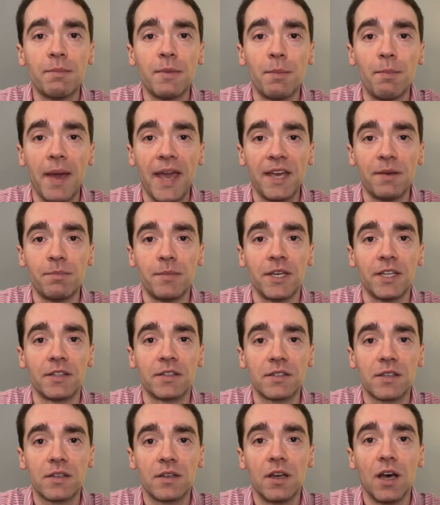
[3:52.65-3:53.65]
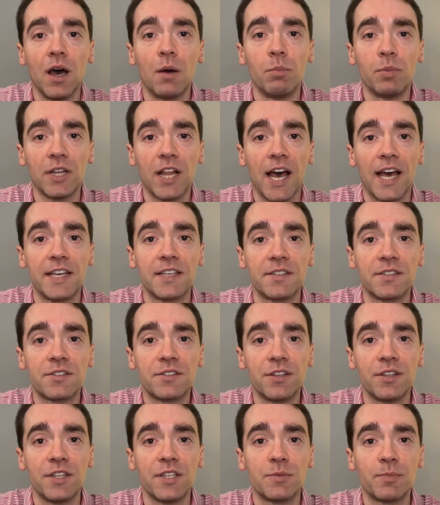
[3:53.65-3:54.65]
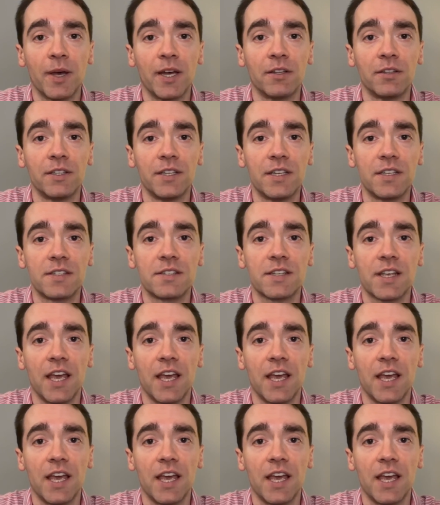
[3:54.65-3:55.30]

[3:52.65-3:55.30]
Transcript: abatement applies to these penalties.